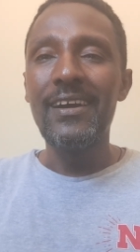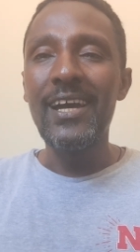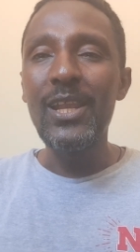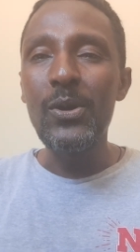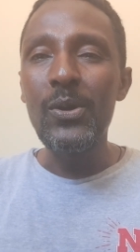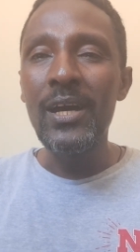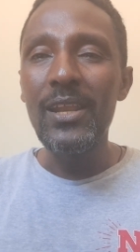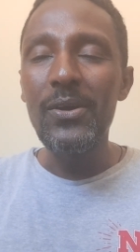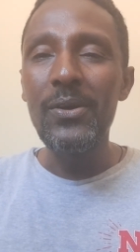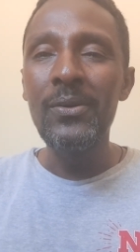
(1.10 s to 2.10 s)
Hello,
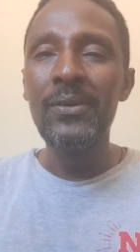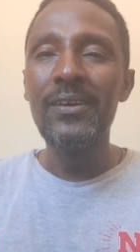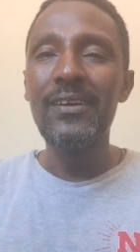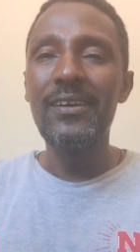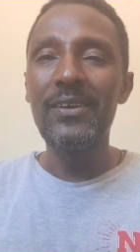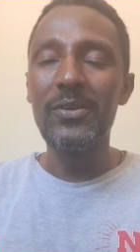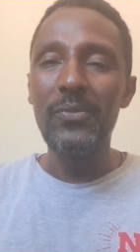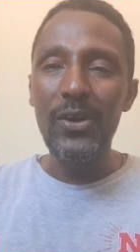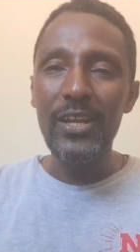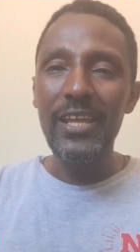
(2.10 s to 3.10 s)
hello. Good
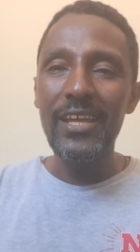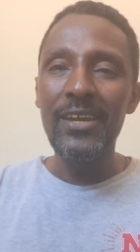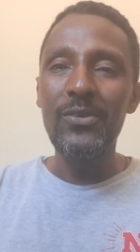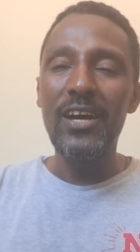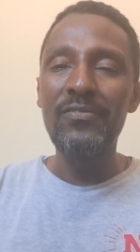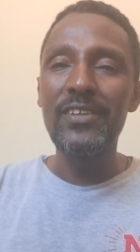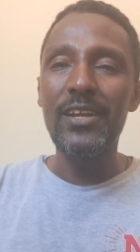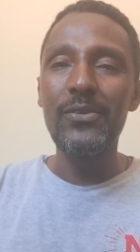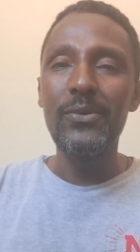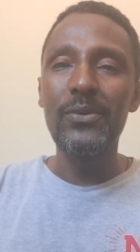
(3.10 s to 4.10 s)
morning, good
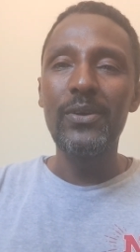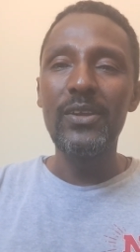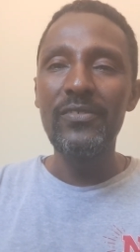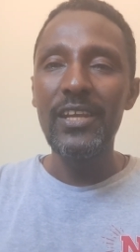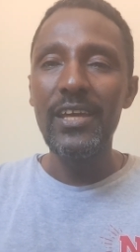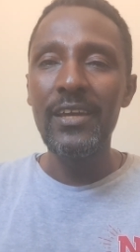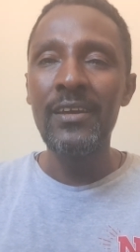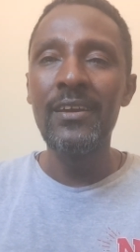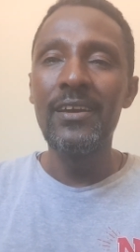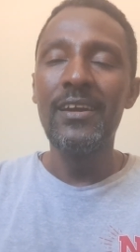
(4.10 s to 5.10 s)
afternoon, good
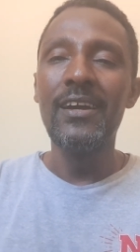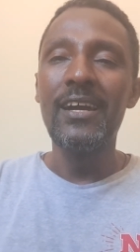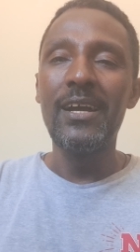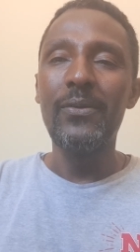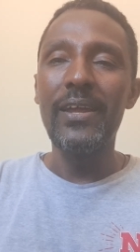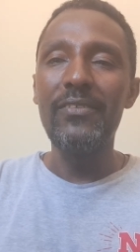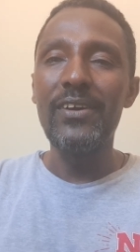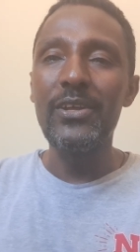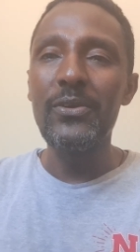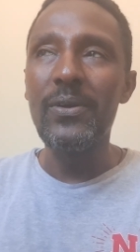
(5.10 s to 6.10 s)
evening,
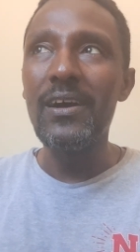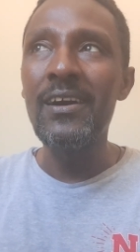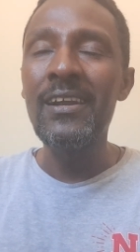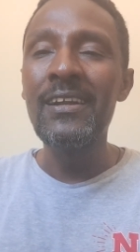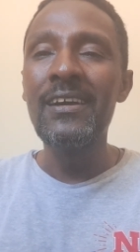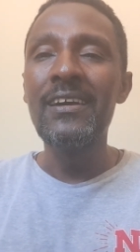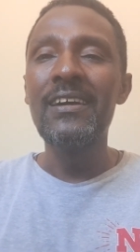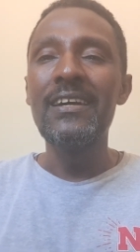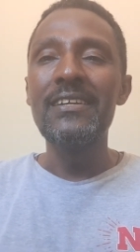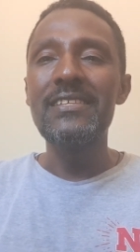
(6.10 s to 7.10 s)
wherever you are.
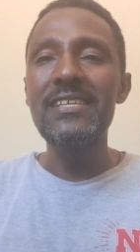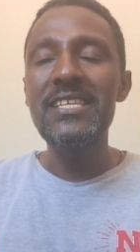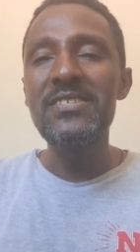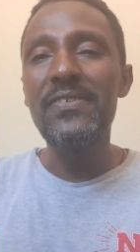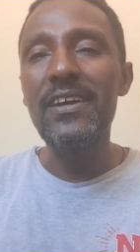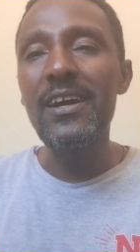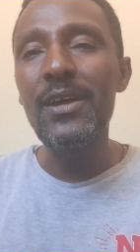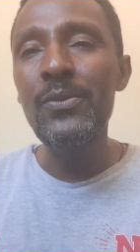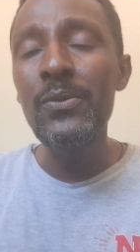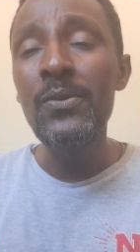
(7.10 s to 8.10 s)
This is
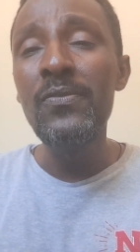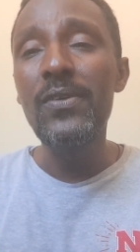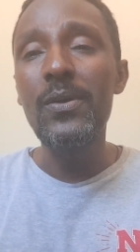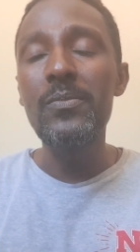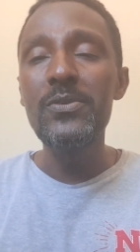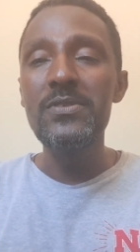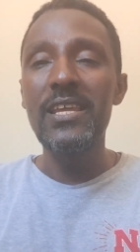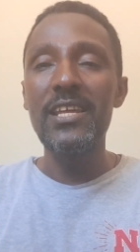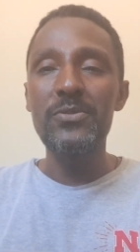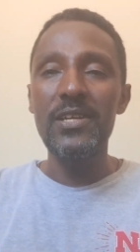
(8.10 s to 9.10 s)
Fakadu from Youth
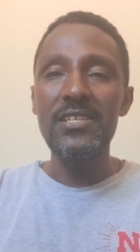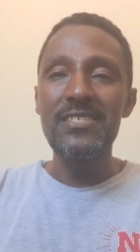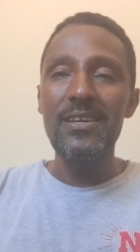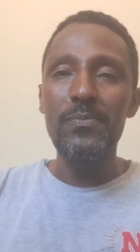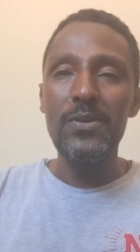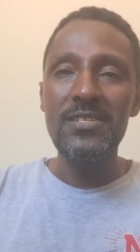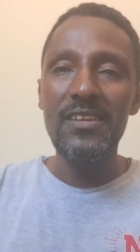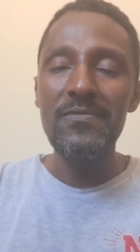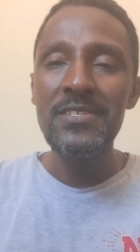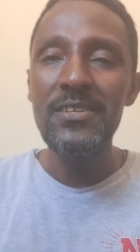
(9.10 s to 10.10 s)
and Education Support
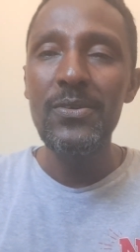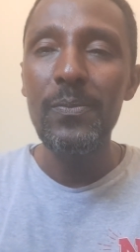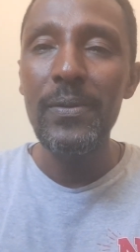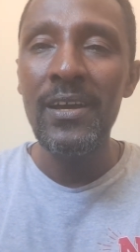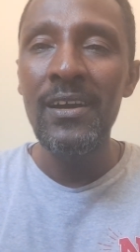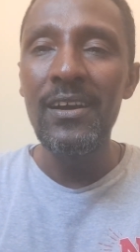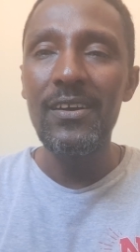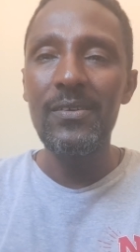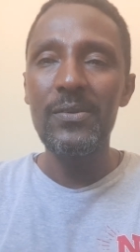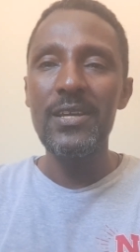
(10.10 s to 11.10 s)
Service Ethiopia,
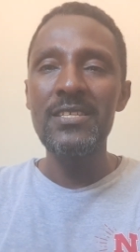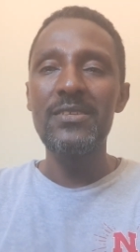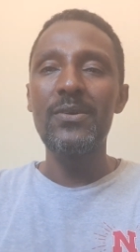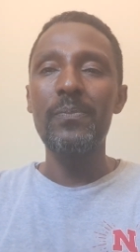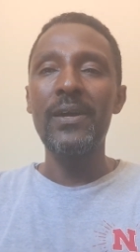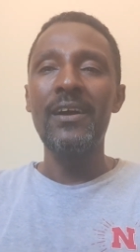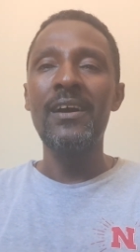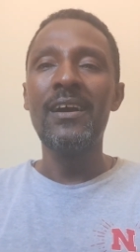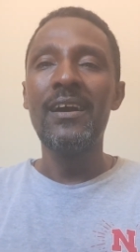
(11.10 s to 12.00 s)
or Yes Ethiopia.